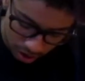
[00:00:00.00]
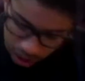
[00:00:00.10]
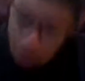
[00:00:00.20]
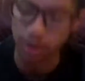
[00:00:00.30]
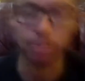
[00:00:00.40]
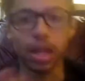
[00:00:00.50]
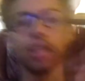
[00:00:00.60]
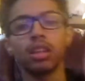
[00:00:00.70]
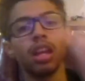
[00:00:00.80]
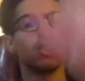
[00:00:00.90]

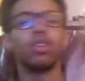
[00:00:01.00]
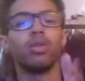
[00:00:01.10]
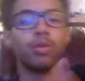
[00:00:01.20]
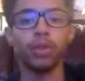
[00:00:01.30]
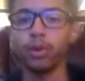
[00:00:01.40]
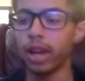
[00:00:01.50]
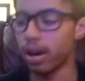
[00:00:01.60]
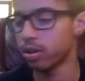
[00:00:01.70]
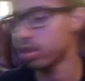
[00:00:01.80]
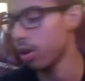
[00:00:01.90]
Anyway, into review
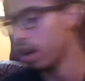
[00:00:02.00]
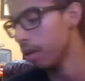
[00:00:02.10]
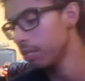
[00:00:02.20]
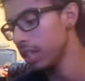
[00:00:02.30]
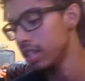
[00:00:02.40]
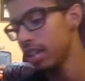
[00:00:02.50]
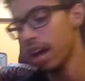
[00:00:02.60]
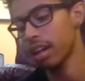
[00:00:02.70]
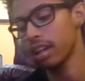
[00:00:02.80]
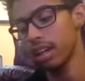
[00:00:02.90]
now. So, this
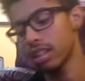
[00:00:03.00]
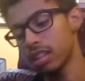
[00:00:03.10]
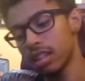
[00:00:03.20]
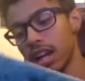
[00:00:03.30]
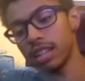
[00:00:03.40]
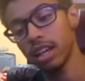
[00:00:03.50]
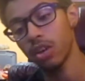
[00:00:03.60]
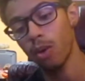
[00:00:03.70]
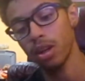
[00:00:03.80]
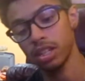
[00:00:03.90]
deck, it's a size
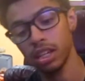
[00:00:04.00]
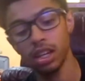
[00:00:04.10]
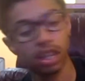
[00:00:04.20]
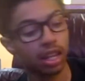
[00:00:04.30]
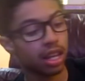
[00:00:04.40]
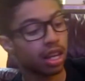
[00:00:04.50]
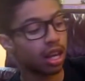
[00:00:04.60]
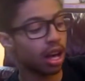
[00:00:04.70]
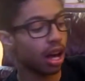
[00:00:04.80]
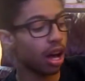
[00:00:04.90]
8 Quasi.
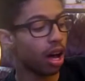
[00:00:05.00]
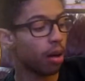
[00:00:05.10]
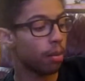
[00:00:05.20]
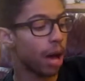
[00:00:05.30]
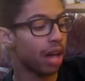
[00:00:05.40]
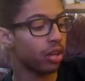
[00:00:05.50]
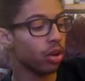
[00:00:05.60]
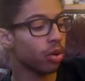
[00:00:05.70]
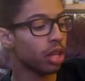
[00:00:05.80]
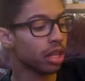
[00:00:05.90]
I
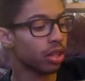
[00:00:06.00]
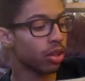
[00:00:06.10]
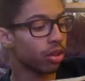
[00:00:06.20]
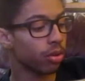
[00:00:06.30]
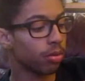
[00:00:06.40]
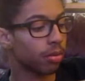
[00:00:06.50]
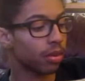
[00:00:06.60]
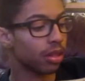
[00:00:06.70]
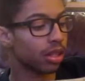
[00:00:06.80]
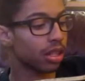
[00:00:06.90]
know that they're
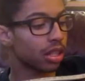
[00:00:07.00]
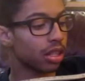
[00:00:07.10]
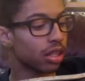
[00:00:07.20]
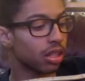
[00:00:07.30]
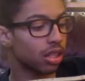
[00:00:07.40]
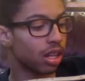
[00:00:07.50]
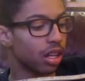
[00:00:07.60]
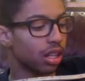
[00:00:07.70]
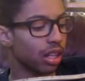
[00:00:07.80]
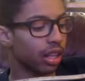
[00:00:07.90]

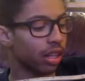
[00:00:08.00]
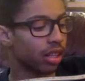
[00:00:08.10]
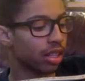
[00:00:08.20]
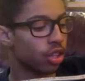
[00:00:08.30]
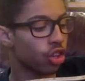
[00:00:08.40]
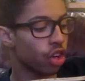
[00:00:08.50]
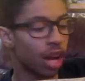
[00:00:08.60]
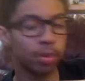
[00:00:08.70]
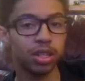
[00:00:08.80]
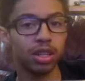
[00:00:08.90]
like
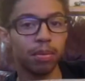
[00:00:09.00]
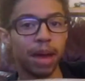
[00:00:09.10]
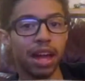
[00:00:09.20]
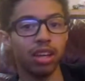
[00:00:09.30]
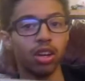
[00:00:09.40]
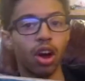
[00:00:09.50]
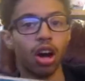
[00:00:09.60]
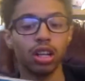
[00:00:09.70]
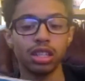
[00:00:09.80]
shapes depend on